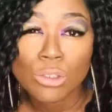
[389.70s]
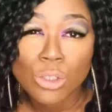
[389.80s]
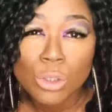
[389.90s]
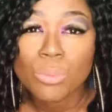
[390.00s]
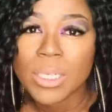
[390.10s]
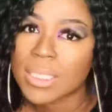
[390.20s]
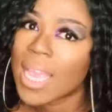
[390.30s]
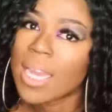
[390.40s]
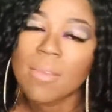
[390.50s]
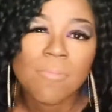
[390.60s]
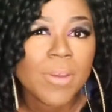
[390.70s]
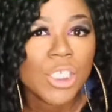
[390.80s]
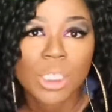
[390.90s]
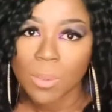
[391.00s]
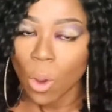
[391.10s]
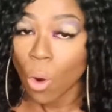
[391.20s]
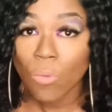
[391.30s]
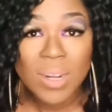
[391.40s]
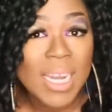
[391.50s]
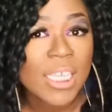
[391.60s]
you bring to any friendship or
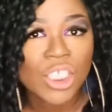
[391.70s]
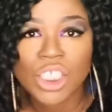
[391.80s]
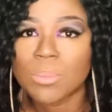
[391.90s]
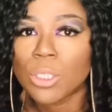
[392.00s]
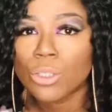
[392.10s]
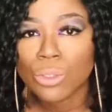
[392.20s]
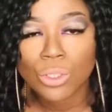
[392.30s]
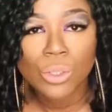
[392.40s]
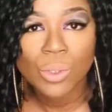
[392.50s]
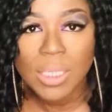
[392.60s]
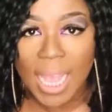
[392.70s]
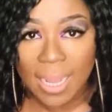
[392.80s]
relationship that you choose to